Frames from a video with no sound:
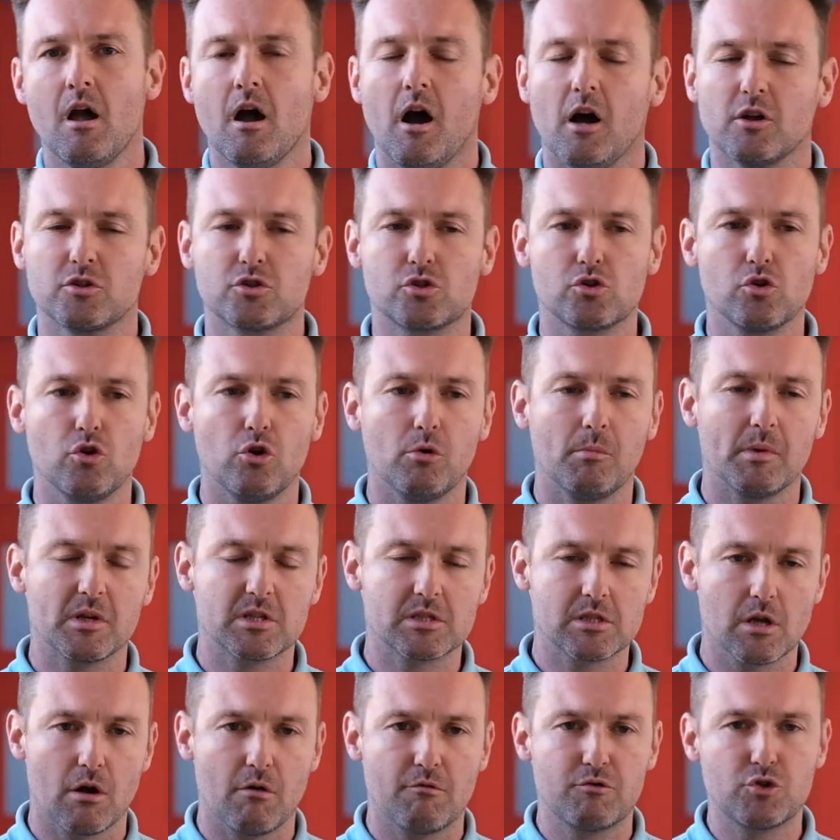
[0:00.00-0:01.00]
I saw
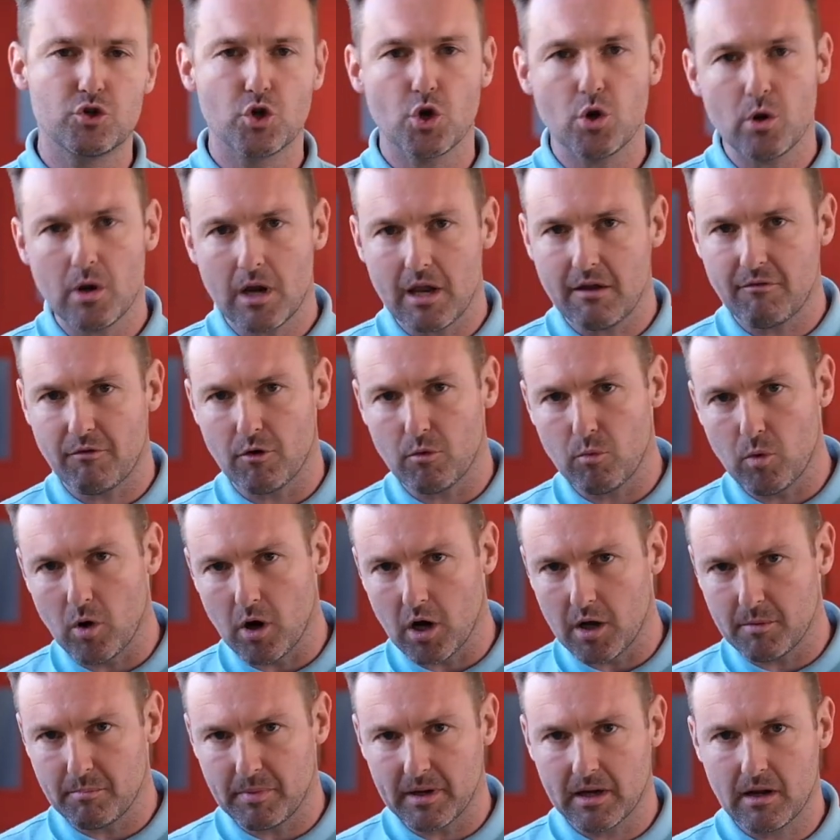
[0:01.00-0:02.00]
myself truly for what
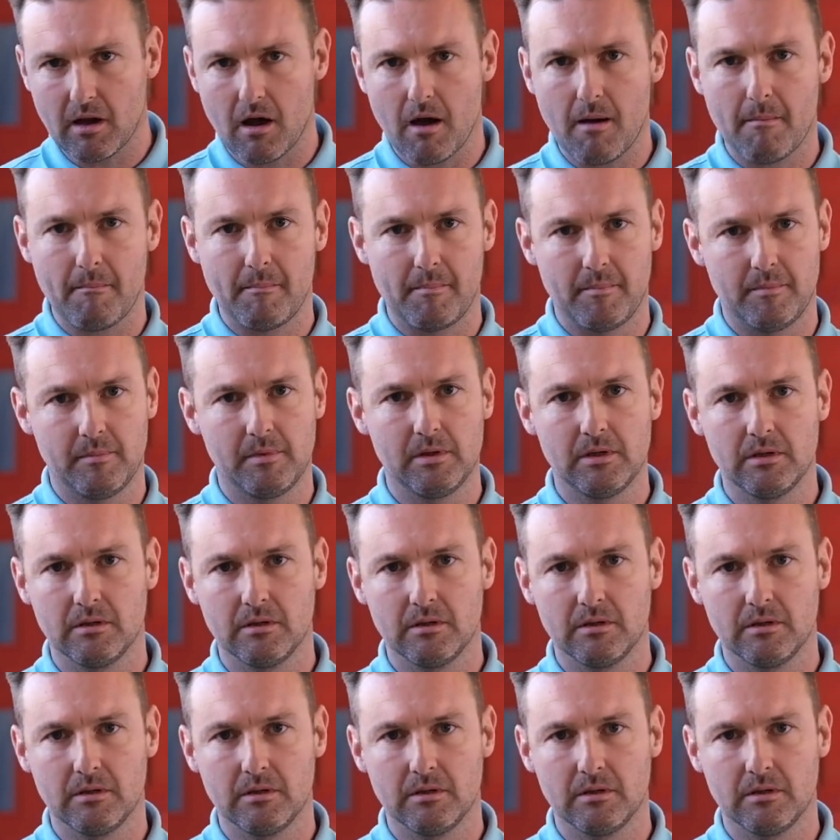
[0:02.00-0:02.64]
I'd become.